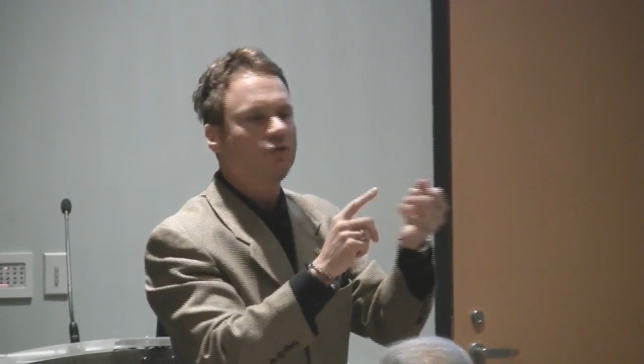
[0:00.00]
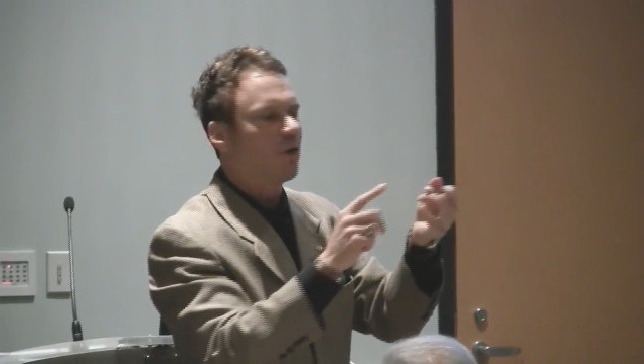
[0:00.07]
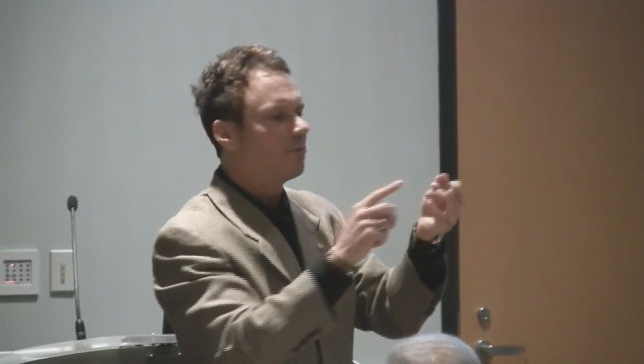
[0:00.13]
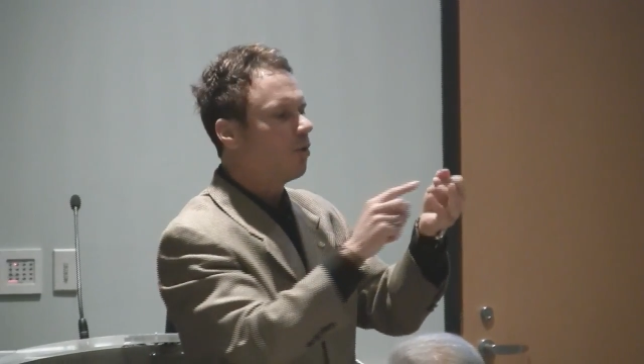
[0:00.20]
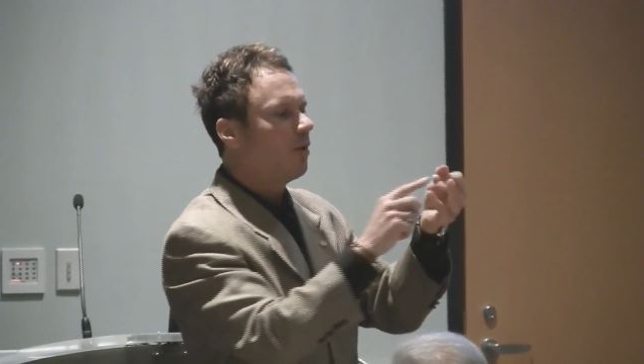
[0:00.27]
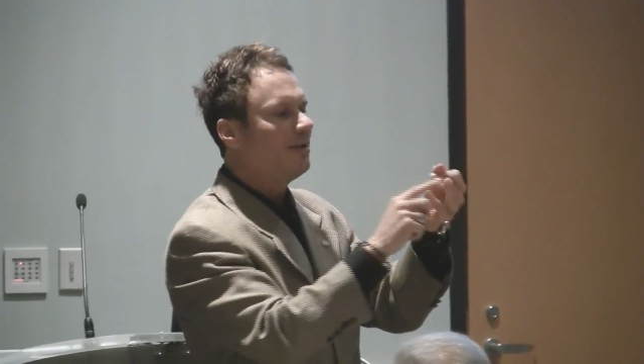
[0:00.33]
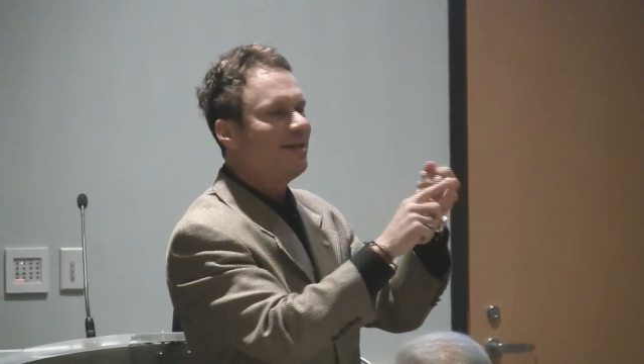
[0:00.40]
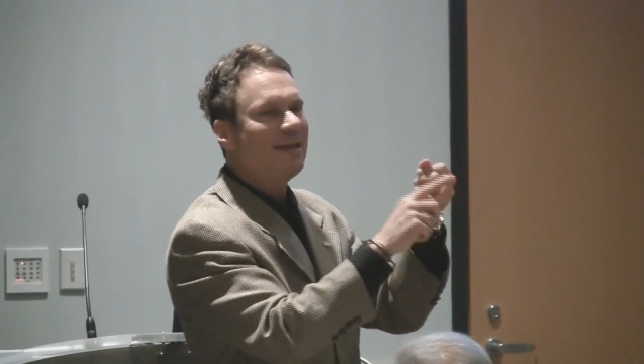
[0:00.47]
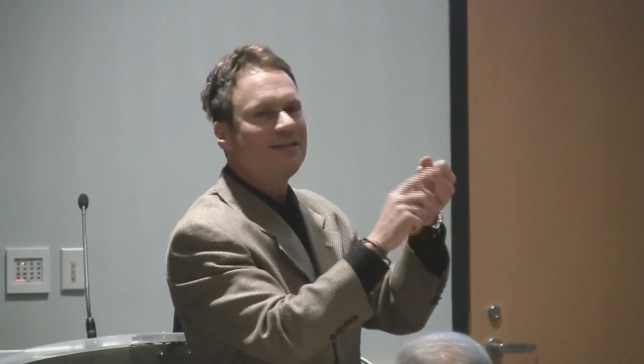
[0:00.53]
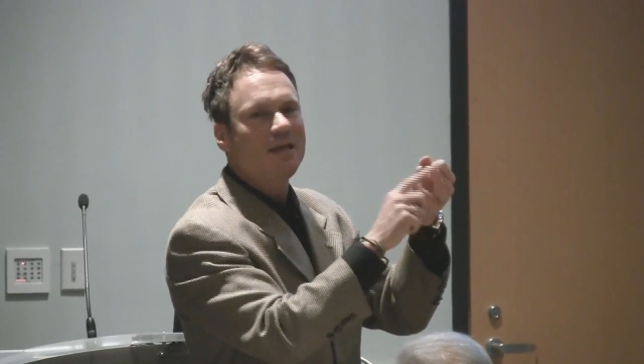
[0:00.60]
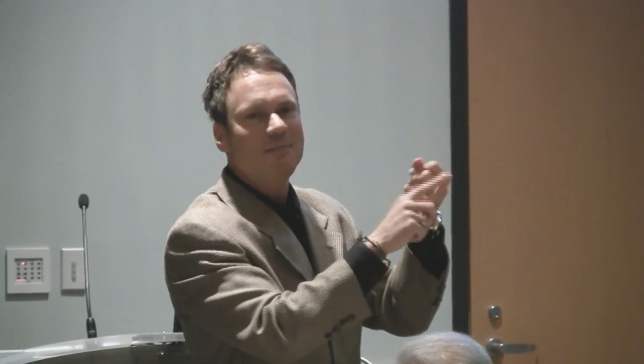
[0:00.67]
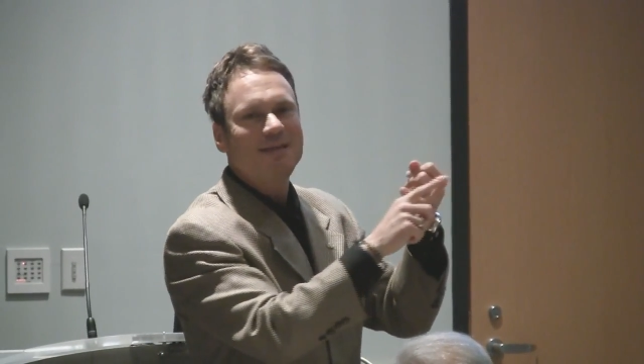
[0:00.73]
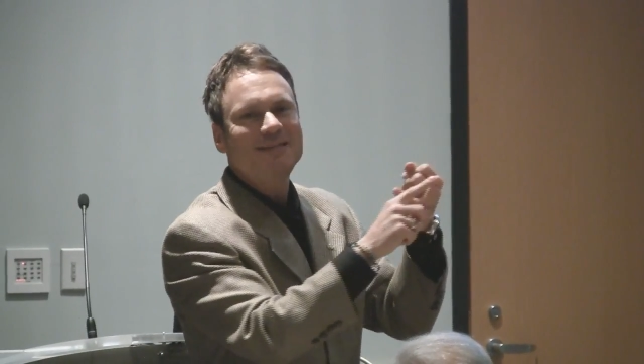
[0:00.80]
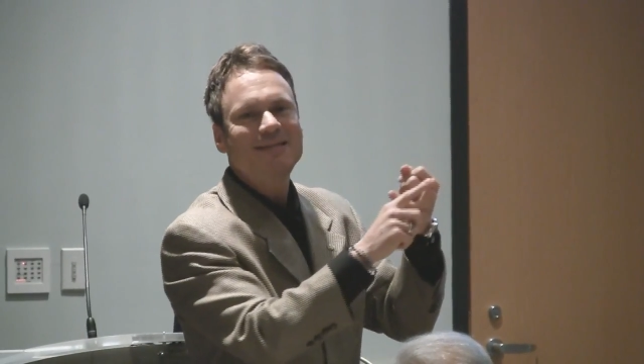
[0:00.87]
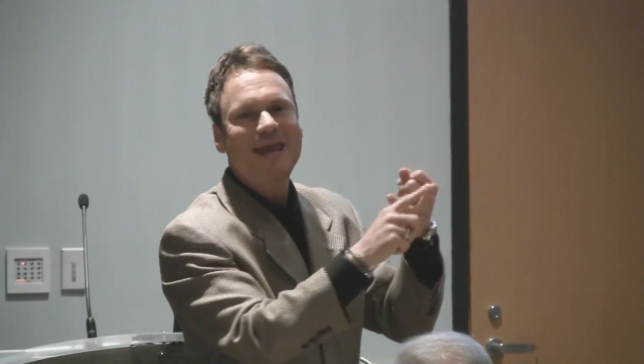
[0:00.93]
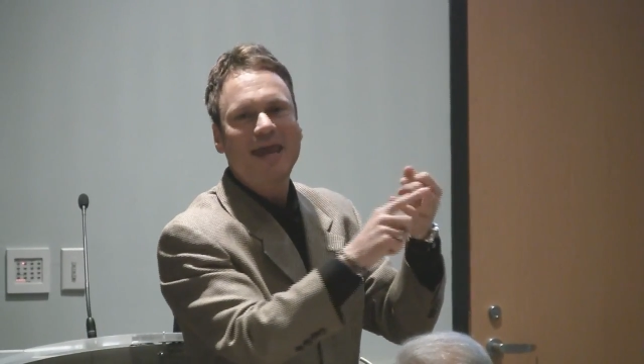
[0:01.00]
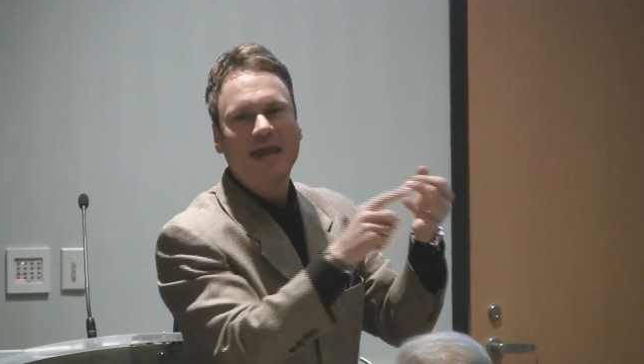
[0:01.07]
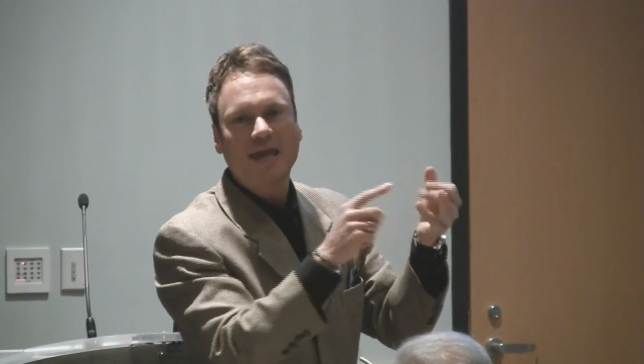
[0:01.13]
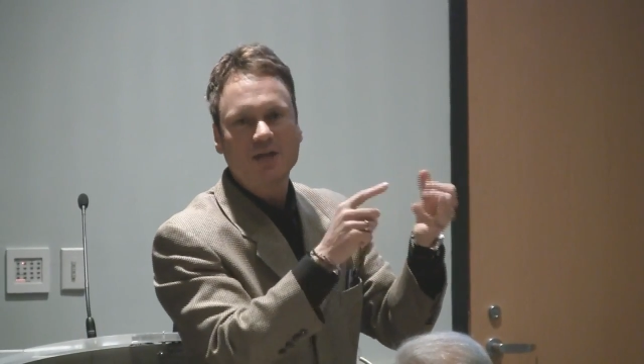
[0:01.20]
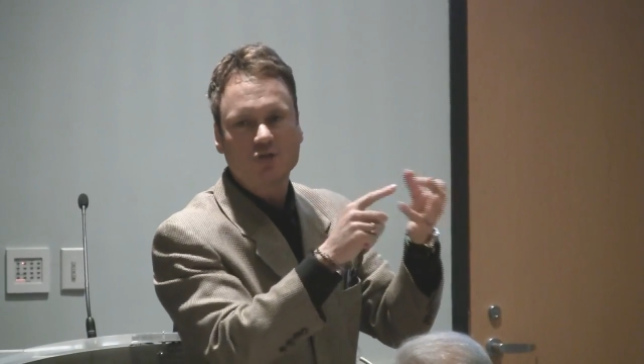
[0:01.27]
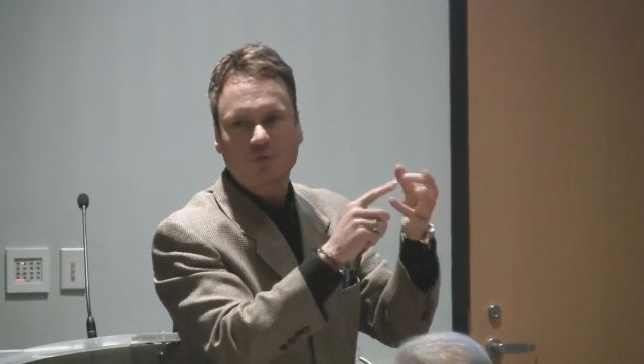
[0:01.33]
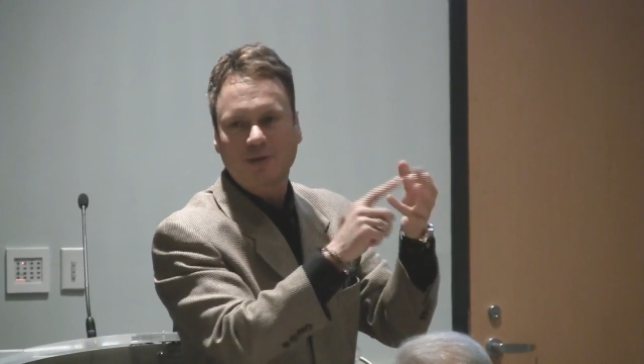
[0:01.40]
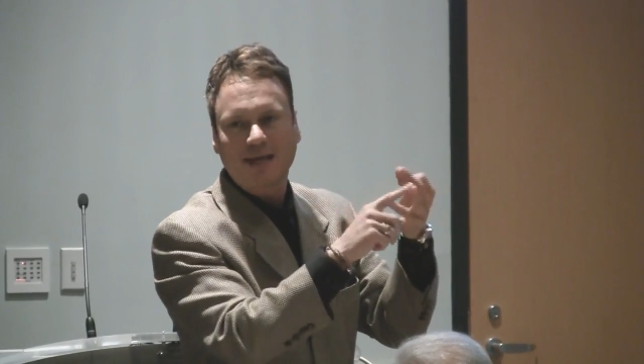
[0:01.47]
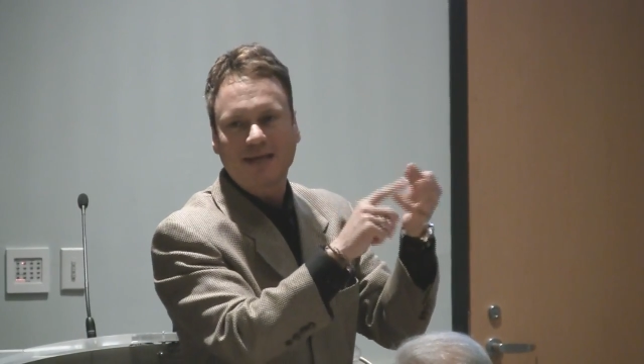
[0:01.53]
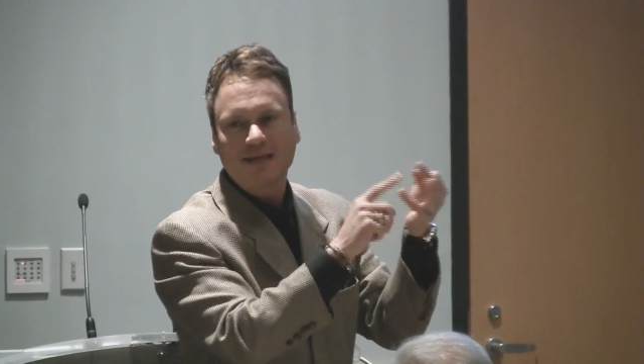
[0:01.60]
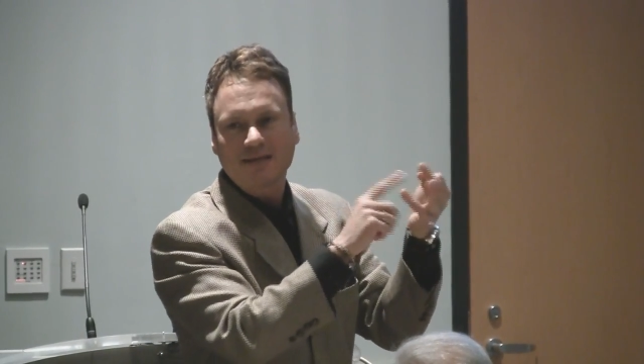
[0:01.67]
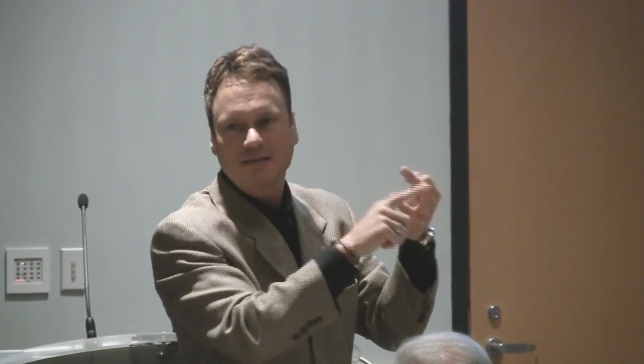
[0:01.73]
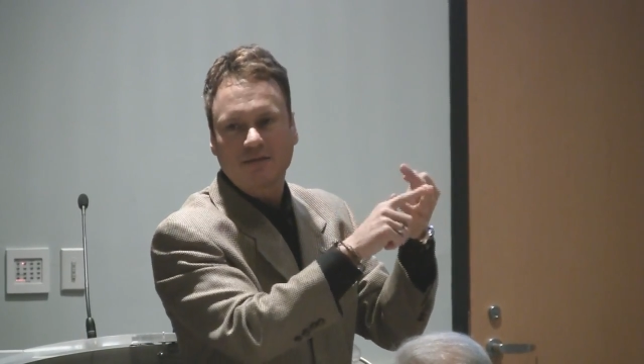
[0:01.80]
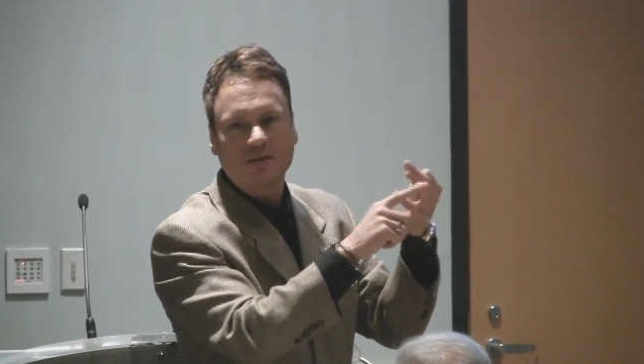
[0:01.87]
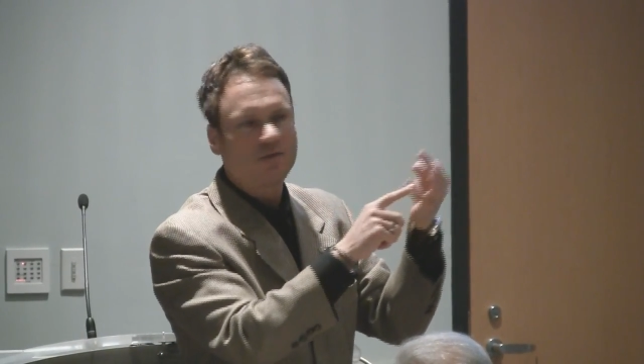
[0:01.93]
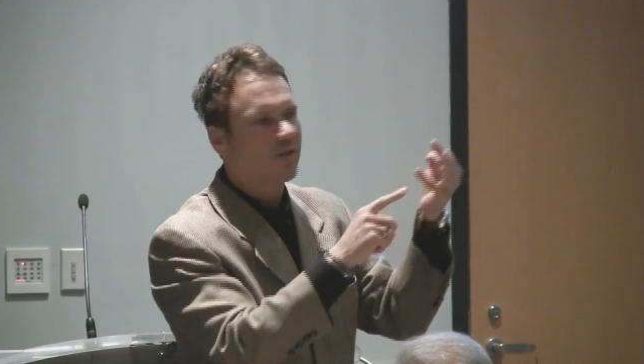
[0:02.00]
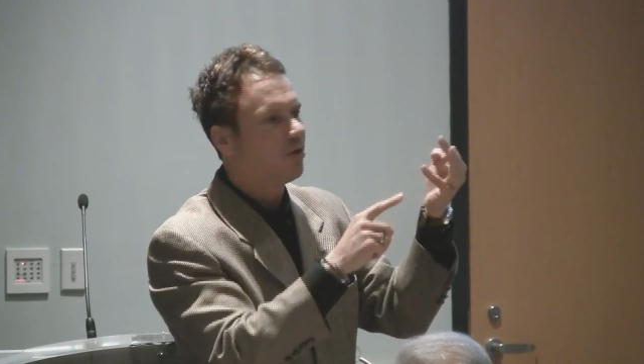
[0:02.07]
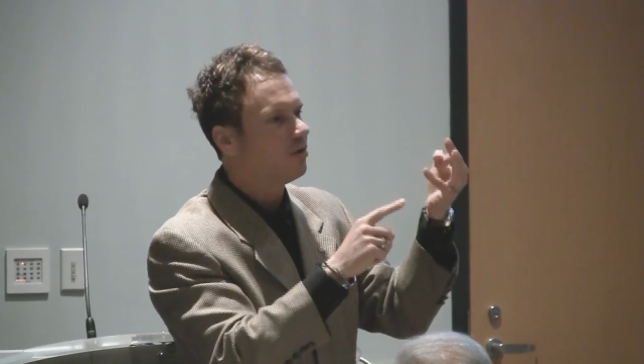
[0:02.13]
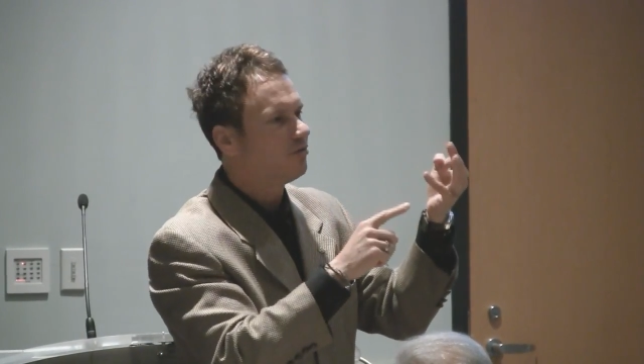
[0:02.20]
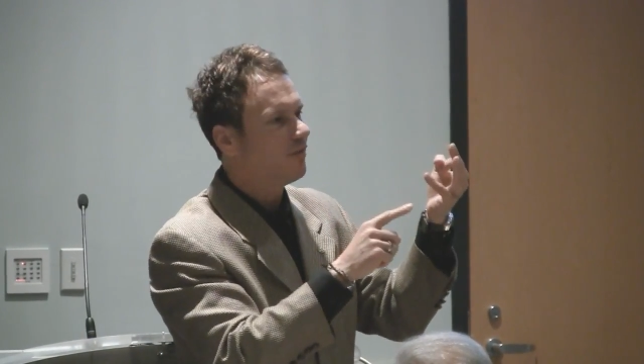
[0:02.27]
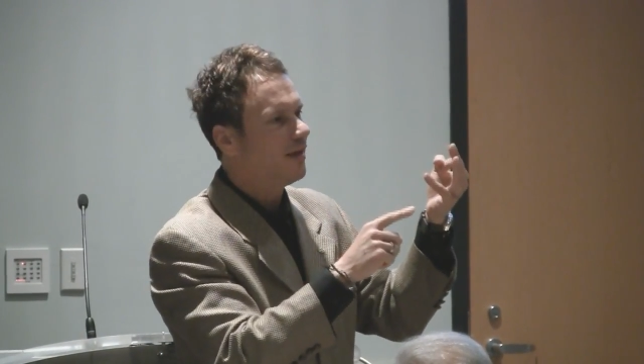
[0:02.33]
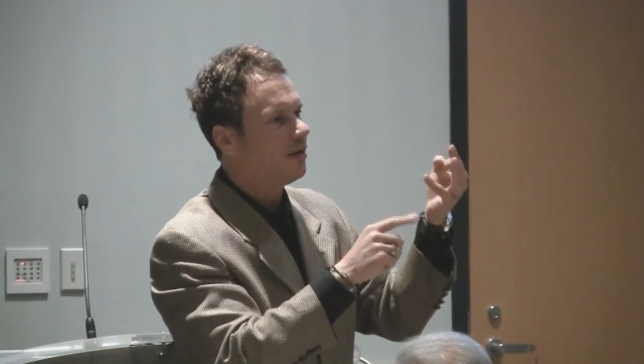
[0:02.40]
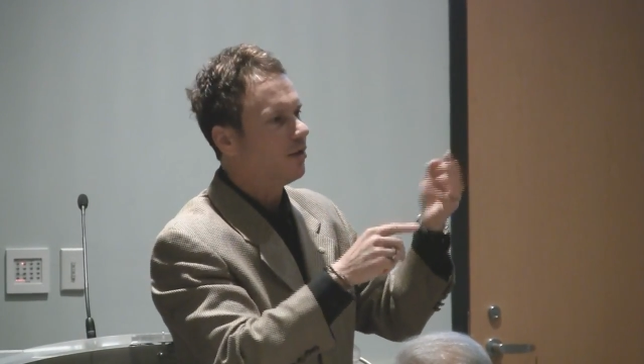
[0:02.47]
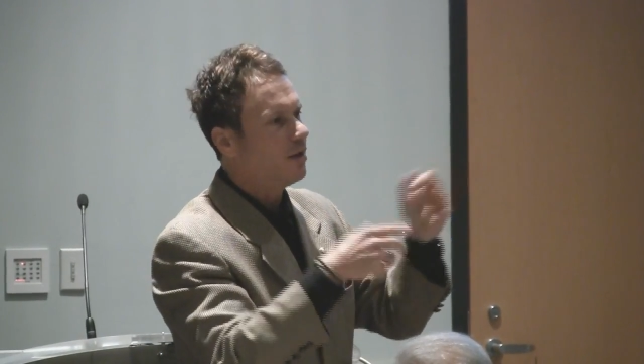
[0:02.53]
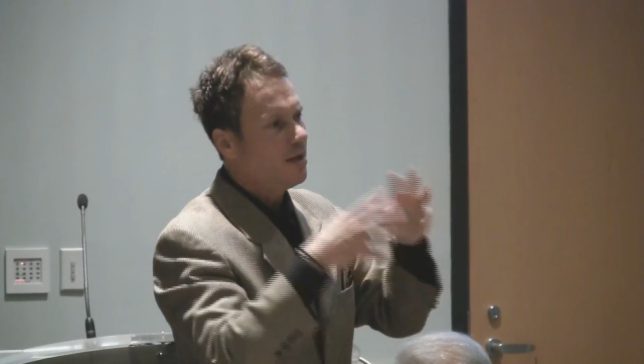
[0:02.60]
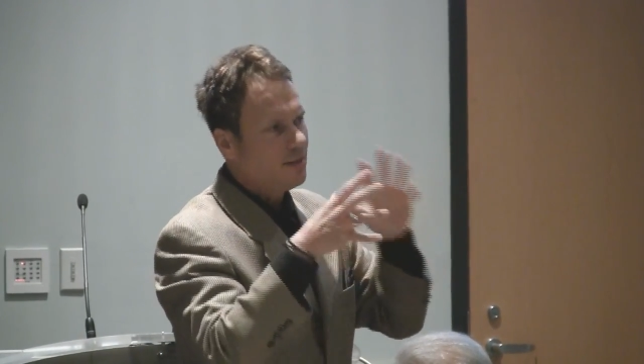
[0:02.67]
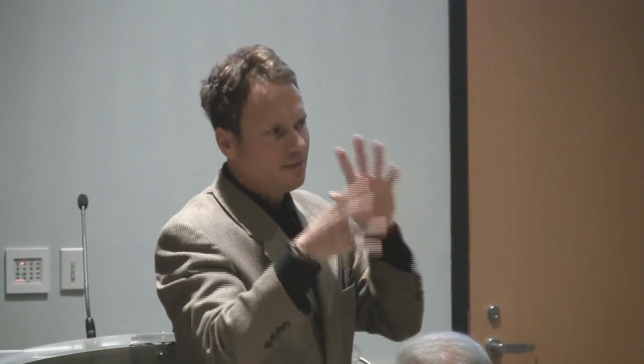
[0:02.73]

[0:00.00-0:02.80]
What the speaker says: so I'm going to get them engaged when I get to the third finger.